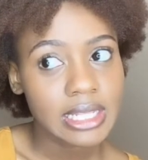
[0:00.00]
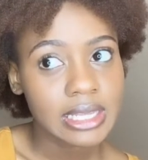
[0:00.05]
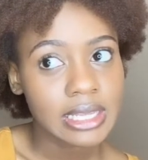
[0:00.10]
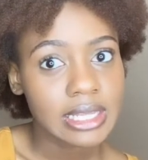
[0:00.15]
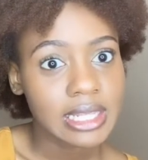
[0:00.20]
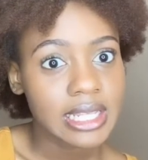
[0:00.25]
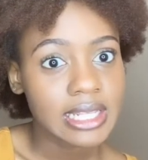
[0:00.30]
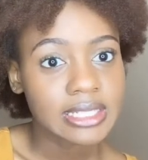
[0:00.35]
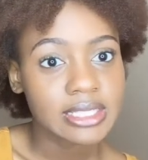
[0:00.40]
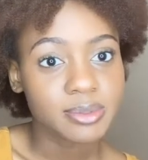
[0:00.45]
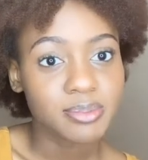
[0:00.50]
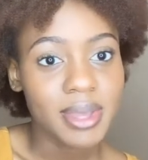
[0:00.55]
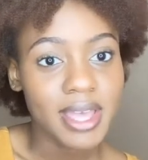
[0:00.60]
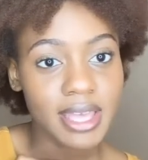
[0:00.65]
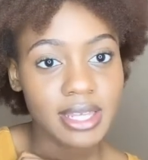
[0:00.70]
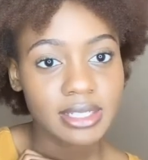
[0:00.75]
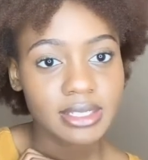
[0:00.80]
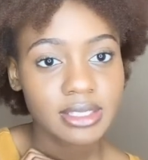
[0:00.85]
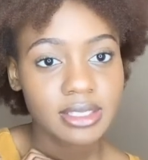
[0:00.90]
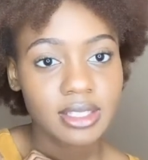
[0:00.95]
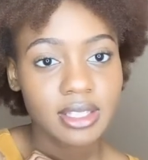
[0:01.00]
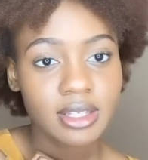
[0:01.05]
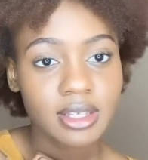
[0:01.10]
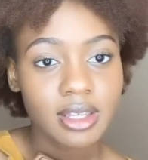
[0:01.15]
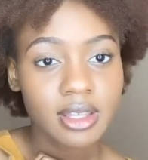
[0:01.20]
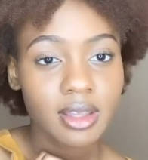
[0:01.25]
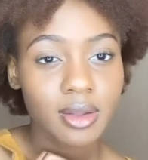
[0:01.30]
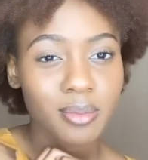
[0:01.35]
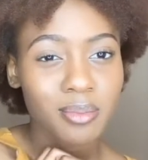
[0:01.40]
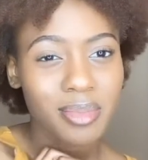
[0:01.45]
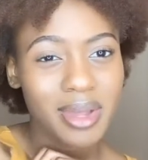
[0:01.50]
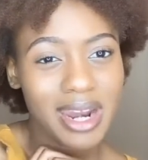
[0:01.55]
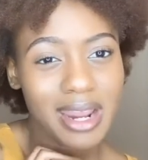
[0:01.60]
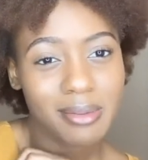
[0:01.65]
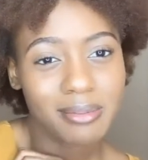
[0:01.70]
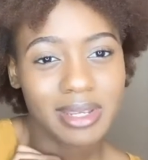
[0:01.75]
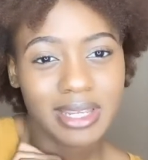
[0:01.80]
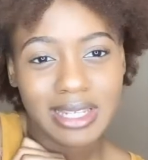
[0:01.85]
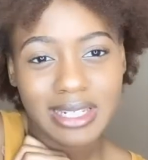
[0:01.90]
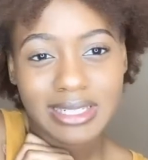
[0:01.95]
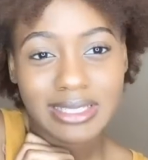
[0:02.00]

its best. But I mean,